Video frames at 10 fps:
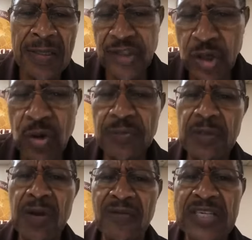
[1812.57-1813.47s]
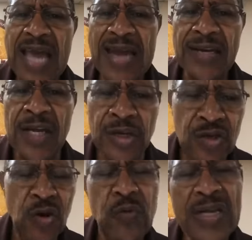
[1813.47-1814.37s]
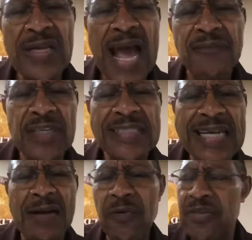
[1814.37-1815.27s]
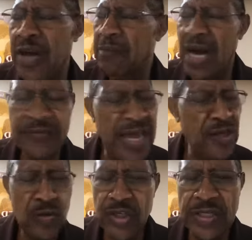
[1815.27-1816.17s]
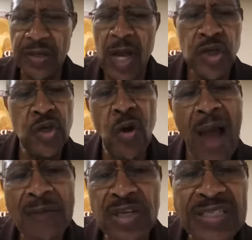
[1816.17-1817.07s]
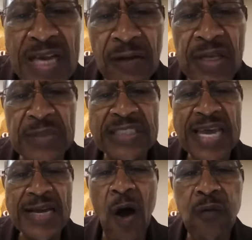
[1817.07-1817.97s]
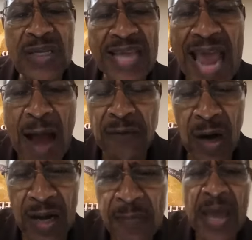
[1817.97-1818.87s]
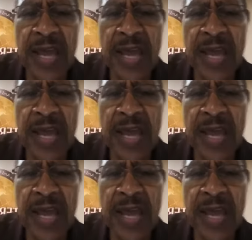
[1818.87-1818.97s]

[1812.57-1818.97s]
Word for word: Show them some love and kindness. You don't really have to tell them. Thank you, Jesus. You don't have to tell them to take off what they have on.